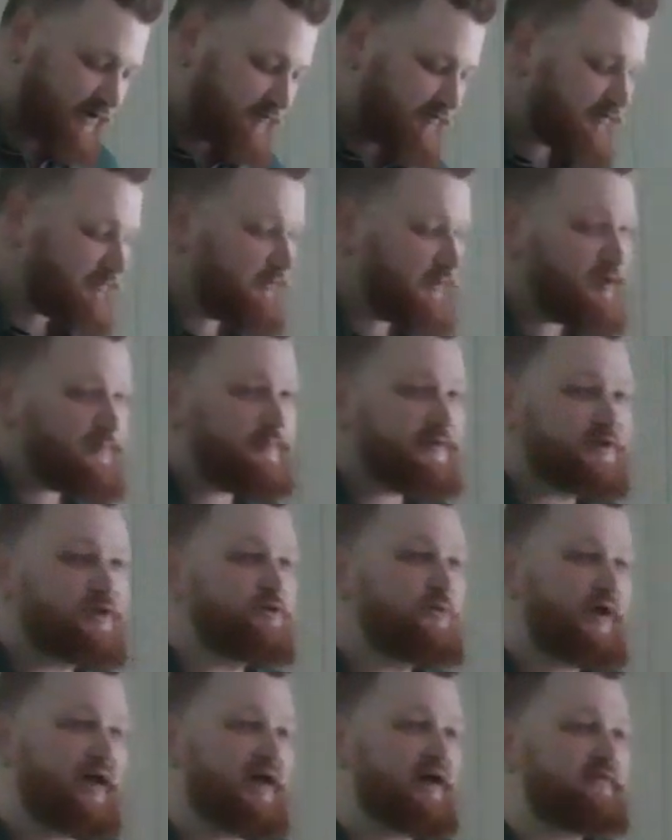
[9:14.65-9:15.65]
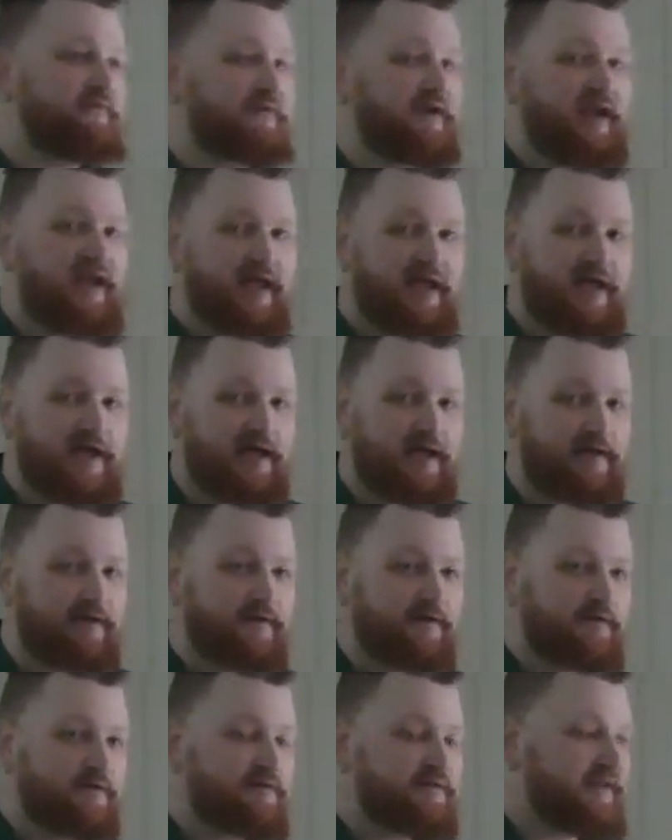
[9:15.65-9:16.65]
But maybe you haven't
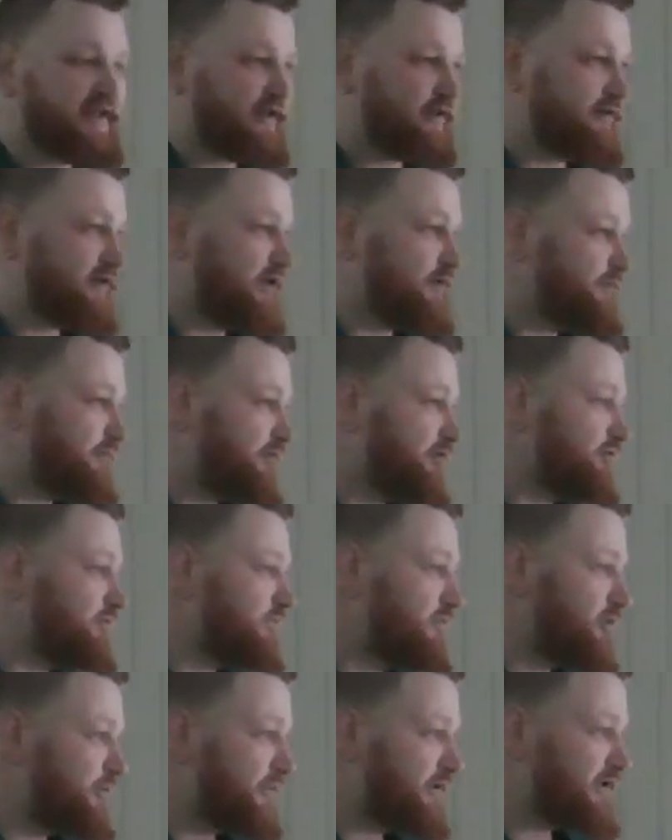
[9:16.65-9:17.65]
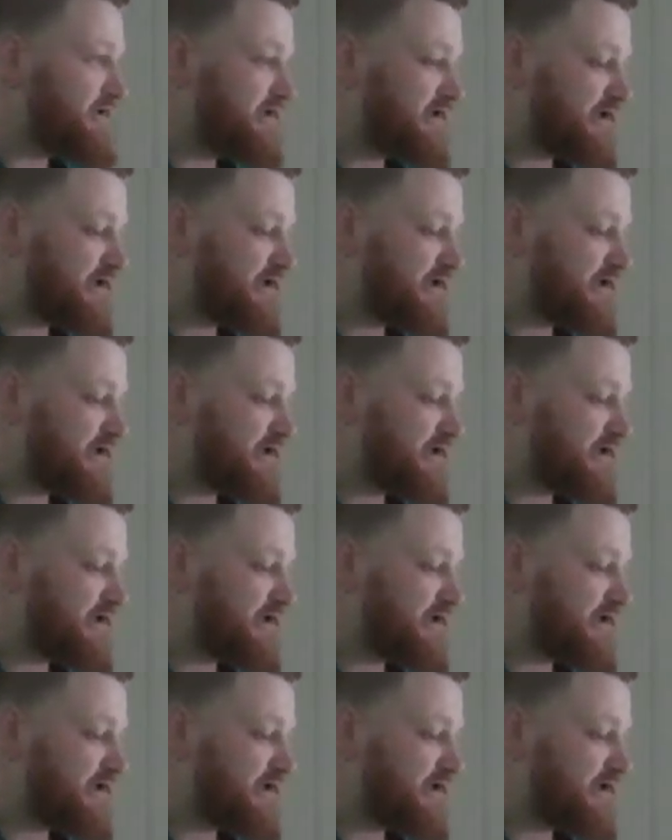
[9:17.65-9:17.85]
had that light bulb moment